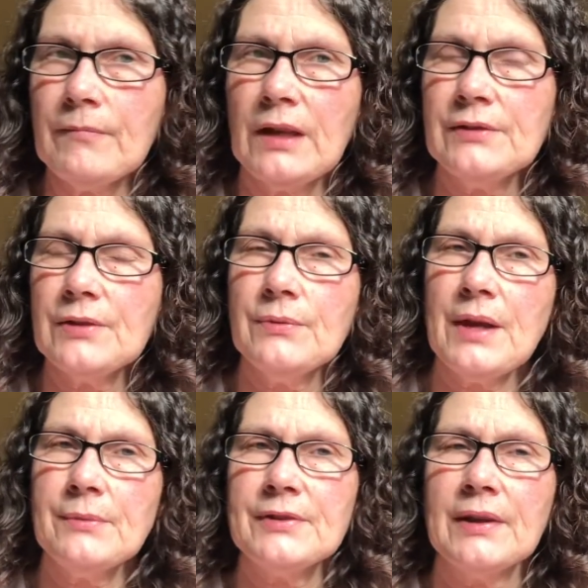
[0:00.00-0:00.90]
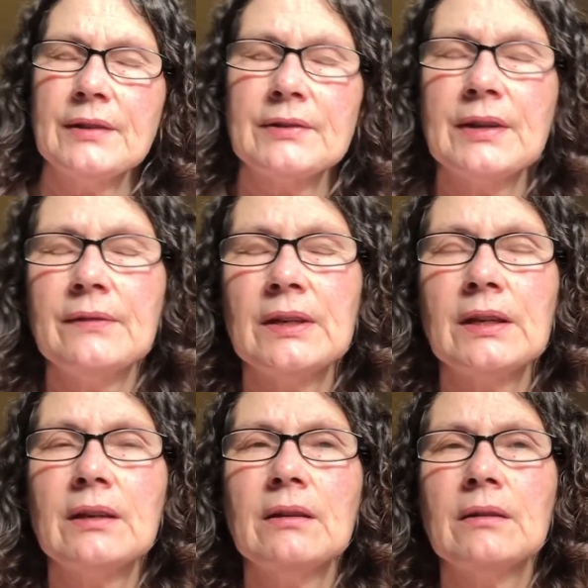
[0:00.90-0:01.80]
So that was
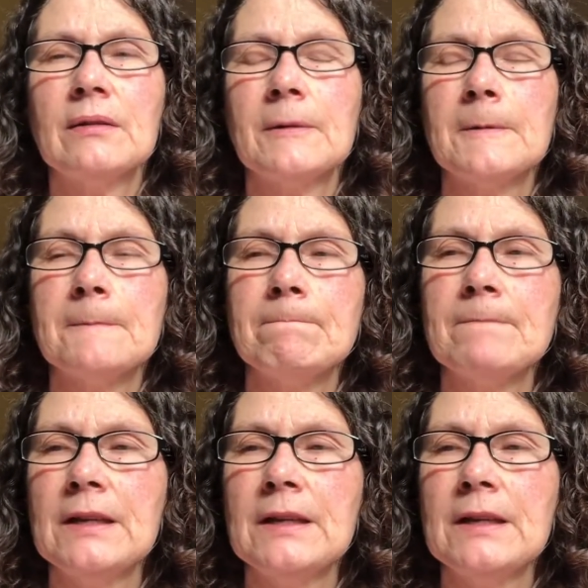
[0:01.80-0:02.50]
Thanksgiving, and